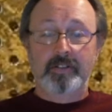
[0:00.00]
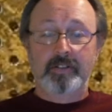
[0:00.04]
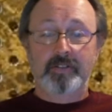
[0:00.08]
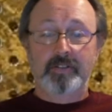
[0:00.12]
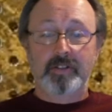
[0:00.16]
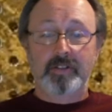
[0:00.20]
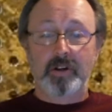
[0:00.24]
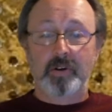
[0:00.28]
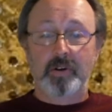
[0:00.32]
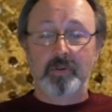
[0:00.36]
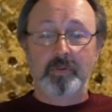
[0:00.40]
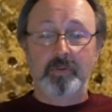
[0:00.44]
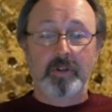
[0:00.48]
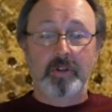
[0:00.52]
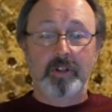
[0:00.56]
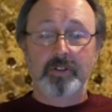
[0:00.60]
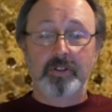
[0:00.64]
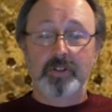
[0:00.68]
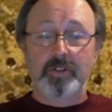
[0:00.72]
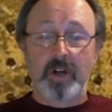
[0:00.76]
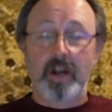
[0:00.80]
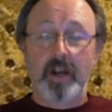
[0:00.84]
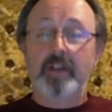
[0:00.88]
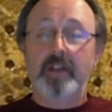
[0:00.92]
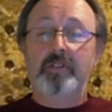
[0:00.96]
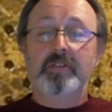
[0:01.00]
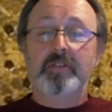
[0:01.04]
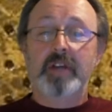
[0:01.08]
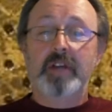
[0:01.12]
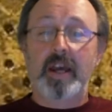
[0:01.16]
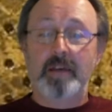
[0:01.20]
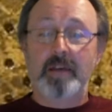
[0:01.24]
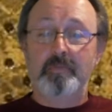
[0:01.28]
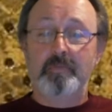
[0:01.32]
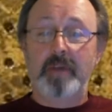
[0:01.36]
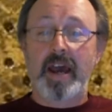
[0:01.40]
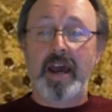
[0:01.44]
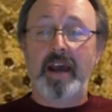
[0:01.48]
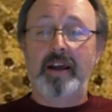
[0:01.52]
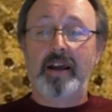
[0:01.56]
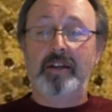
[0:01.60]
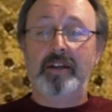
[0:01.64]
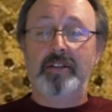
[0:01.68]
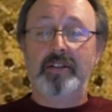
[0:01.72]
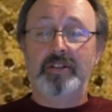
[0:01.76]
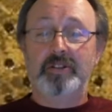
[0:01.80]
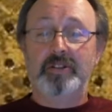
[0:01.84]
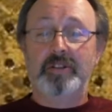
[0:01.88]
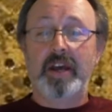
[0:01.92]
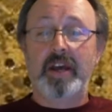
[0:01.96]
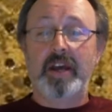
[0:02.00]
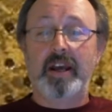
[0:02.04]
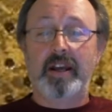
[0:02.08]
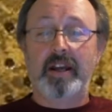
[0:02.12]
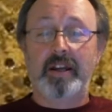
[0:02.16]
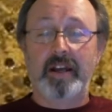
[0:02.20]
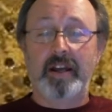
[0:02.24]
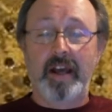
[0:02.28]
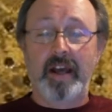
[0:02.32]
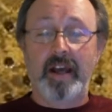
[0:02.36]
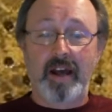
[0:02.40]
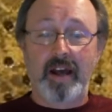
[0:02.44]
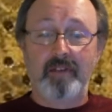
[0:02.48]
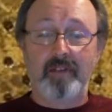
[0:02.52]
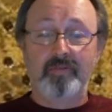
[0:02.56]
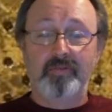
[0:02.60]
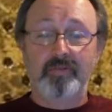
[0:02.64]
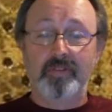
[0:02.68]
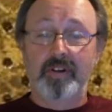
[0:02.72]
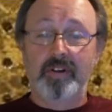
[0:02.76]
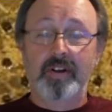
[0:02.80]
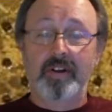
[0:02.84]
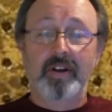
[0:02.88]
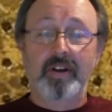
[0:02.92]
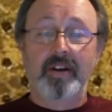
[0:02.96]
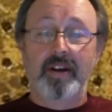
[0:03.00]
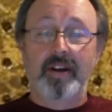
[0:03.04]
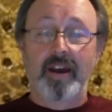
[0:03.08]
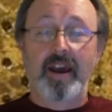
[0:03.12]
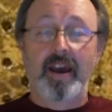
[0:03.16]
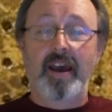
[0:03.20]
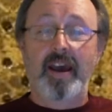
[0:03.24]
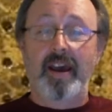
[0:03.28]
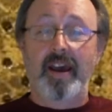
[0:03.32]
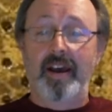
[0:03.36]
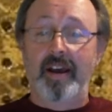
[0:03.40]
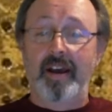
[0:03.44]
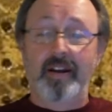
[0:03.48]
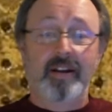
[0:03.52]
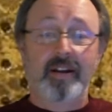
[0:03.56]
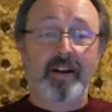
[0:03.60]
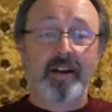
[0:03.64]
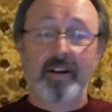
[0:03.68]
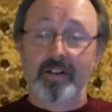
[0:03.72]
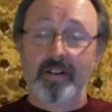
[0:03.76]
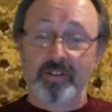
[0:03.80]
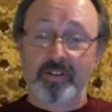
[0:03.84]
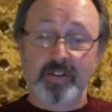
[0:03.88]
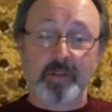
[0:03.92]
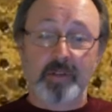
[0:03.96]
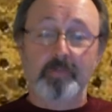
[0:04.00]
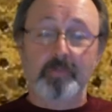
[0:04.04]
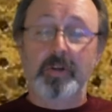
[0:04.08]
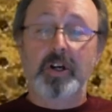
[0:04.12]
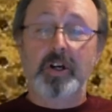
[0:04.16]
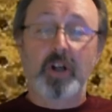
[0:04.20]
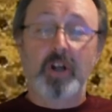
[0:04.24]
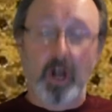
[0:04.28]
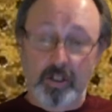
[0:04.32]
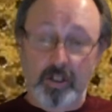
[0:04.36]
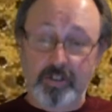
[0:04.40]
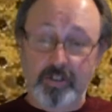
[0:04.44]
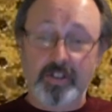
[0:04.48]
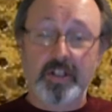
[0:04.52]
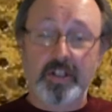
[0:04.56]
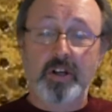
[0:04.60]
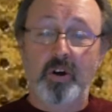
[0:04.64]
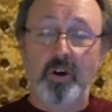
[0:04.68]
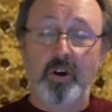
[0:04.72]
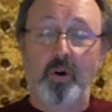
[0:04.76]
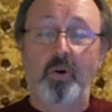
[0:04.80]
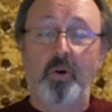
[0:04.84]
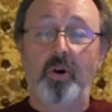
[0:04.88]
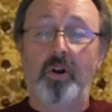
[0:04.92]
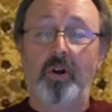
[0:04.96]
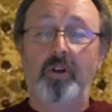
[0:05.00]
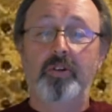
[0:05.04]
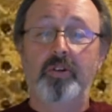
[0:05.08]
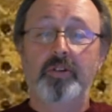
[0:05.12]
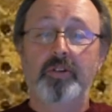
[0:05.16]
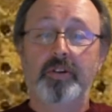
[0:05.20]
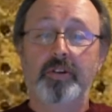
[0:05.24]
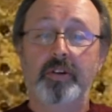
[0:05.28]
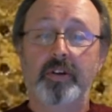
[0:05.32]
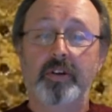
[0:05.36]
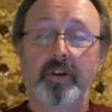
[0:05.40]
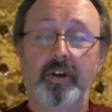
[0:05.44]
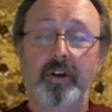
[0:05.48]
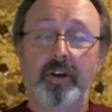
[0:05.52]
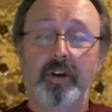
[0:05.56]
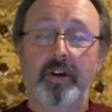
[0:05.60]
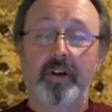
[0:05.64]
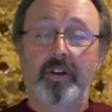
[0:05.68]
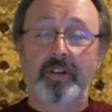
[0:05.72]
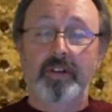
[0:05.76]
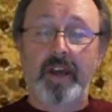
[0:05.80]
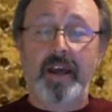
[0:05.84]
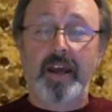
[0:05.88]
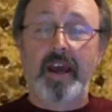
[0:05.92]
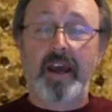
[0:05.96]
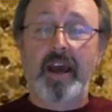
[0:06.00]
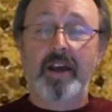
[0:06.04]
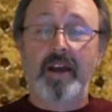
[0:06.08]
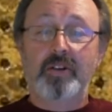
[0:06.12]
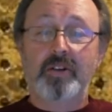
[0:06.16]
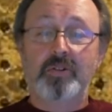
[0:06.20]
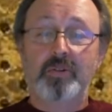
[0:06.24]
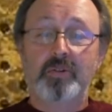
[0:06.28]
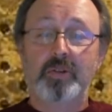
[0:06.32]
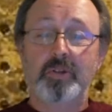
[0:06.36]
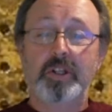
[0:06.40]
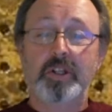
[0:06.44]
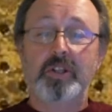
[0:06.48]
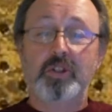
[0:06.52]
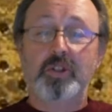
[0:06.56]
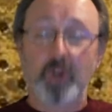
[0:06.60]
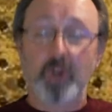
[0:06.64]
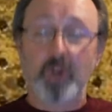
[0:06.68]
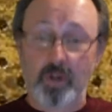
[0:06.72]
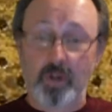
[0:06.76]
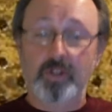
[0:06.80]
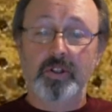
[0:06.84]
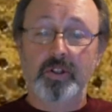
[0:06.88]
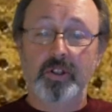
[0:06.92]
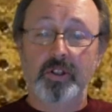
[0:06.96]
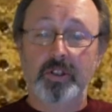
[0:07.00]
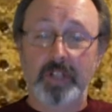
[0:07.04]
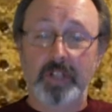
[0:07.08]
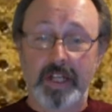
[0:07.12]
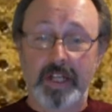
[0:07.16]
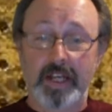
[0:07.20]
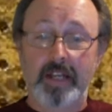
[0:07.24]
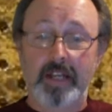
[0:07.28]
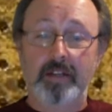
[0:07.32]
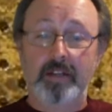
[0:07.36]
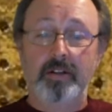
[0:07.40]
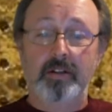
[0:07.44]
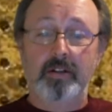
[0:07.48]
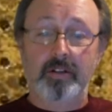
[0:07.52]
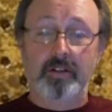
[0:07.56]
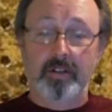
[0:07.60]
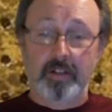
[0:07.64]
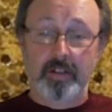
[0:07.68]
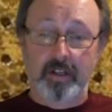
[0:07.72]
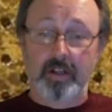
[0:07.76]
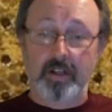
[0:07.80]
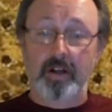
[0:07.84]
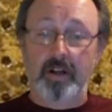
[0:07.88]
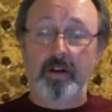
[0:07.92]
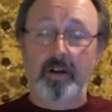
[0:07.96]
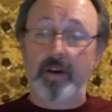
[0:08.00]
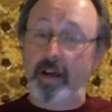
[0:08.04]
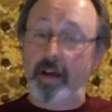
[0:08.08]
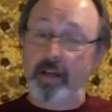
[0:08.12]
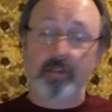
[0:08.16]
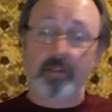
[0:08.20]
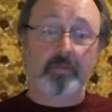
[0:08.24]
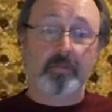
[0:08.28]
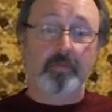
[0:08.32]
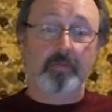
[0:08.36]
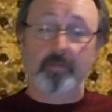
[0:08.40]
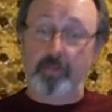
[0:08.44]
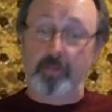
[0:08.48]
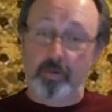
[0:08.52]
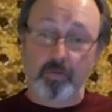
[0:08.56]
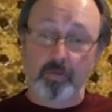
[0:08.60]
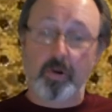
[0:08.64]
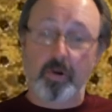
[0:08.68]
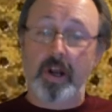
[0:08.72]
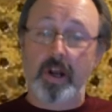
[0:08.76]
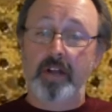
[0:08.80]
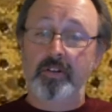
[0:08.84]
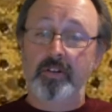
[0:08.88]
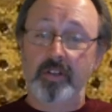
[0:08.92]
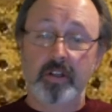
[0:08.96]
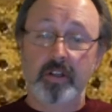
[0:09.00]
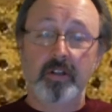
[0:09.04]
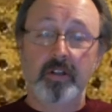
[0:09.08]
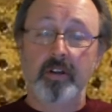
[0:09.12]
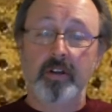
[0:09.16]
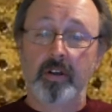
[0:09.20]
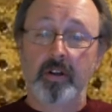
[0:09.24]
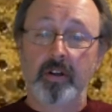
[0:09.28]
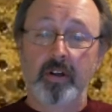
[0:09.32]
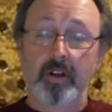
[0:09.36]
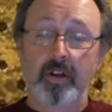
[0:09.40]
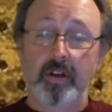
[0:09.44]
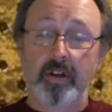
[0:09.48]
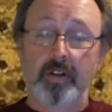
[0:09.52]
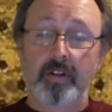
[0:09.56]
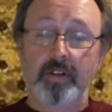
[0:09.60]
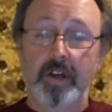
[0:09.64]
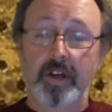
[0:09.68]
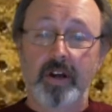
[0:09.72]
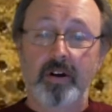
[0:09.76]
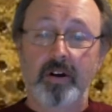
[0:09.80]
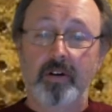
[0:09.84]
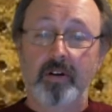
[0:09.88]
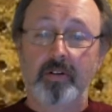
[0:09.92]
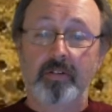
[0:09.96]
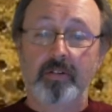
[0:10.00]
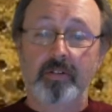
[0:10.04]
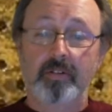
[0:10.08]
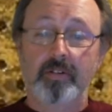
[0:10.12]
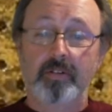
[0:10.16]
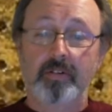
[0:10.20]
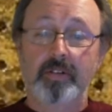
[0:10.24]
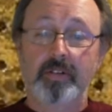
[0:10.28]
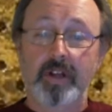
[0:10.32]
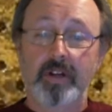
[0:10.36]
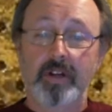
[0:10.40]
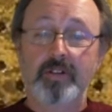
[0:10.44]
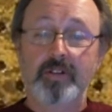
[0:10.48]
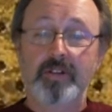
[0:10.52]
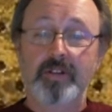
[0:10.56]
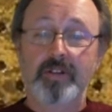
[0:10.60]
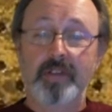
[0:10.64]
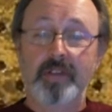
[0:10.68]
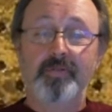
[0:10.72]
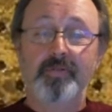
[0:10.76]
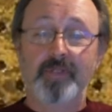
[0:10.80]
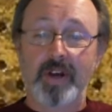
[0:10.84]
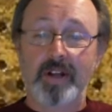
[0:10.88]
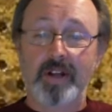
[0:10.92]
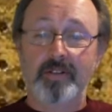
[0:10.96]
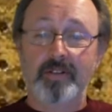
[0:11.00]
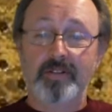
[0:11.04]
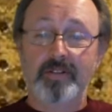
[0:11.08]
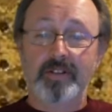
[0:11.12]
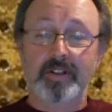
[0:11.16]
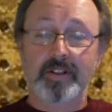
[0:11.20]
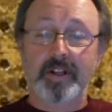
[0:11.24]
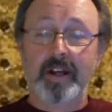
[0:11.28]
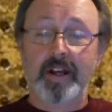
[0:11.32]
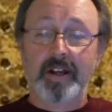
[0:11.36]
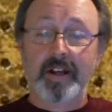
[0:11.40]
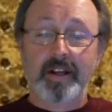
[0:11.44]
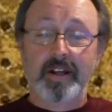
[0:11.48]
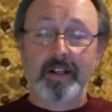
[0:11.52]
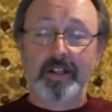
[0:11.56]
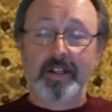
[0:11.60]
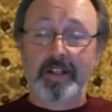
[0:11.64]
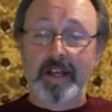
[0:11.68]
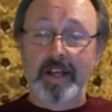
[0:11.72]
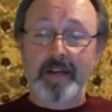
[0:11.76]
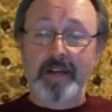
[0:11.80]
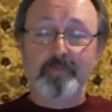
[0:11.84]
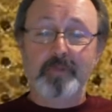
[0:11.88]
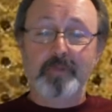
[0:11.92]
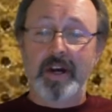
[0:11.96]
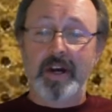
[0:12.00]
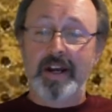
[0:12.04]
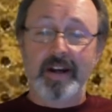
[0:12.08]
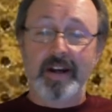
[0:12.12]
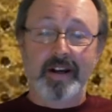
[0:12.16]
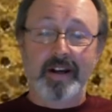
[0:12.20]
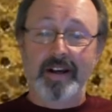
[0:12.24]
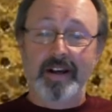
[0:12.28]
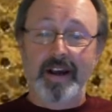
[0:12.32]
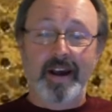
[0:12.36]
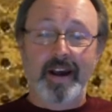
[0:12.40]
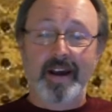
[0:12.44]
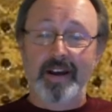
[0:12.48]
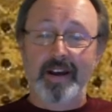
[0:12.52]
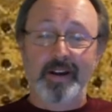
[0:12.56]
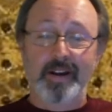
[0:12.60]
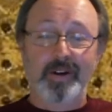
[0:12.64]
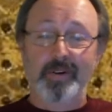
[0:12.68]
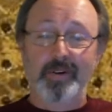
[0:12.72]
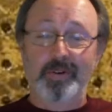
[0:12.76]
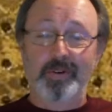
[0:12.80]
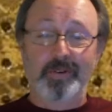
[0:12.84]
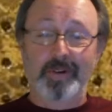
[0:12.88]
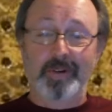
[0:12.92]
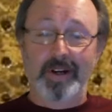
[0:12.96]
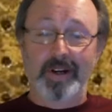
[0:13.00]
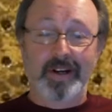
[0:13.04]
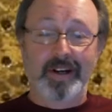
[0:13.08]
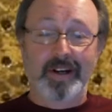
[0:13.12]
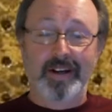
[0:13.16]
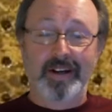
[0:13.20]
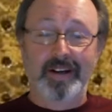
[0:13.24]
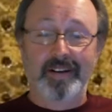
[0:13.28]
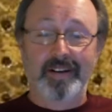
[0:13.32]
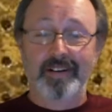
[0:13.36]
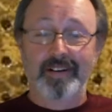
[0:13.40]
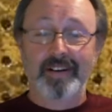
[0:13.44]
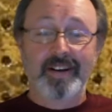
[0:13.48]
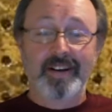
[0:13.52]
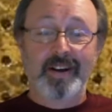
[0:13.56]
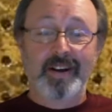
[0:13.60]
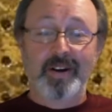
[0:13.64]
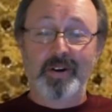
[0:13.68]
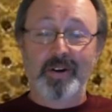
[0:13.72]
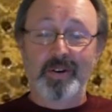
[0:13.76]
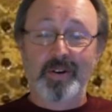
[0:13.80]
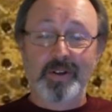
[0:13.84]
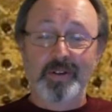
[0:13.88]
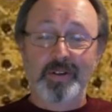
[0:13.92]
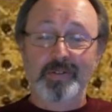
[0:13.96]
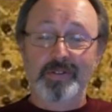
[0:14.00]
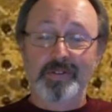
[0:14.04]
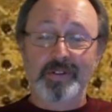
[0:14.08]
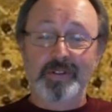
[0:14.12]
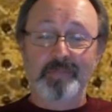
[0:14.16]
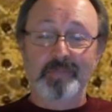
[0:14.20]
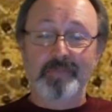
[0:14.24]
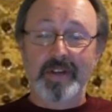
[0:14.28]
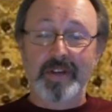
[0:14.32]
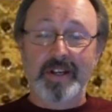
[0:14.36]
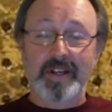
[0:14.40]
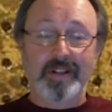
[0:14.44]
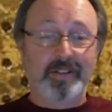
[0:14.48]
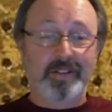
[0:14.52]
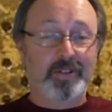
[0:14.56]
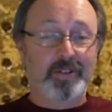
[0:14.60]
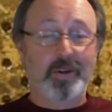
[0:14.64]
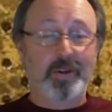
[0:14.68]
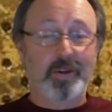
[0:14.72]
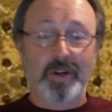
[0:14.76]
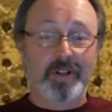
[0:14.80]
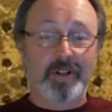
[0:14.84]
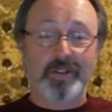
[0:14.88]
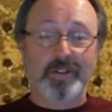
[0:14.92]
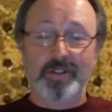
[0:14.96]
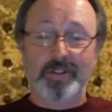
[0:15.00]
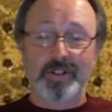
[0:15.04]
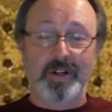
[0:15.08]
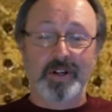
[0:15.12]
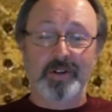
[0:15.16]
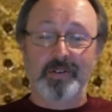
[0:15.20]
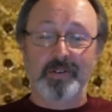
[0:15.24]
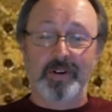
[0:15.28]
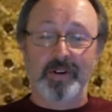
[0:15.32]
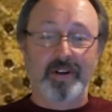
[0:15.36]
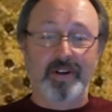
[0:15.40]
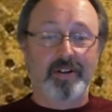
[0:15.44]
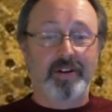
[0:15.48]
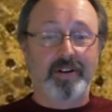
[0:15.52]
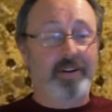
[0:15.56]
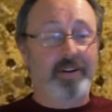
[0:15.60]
So Giants came back in the second half. Some gutsy calls. They actually took the lead, you know, and granted, their defense, led by a guy who used to be a talk show,